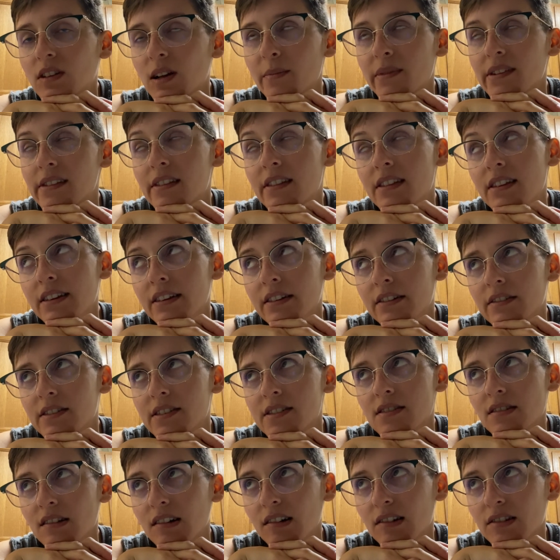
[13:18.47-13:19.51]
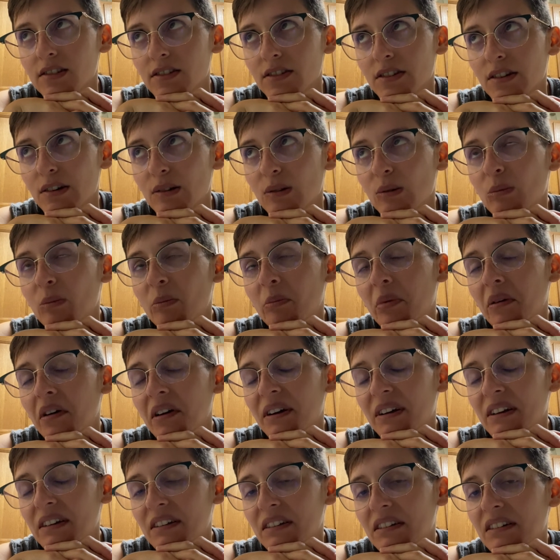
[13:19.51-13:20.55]
I mean, theater is also,
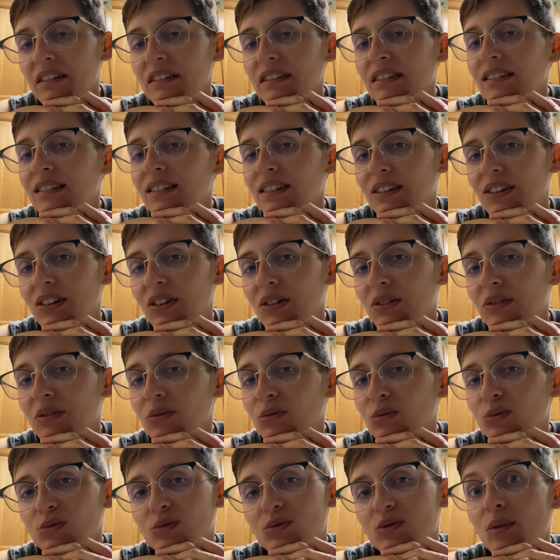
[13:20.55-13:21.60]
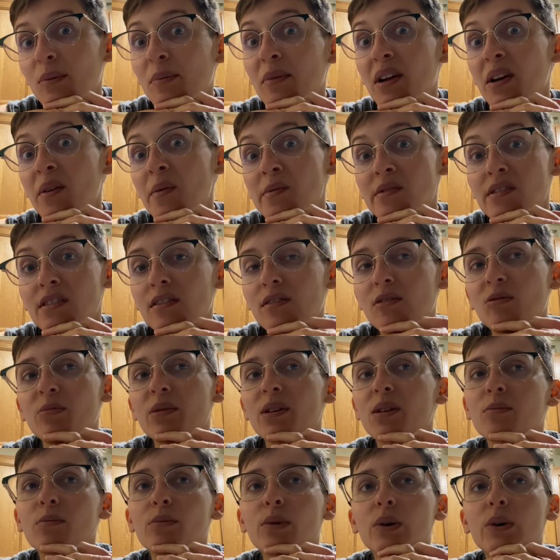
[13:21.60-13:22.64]
but, you know, sometimes a little
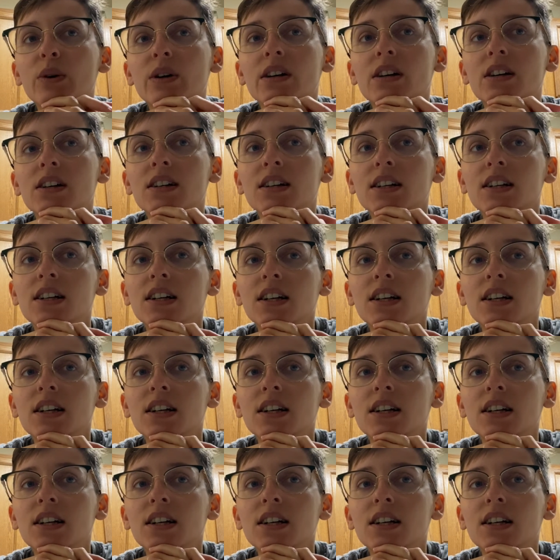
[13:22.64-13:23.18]
bit more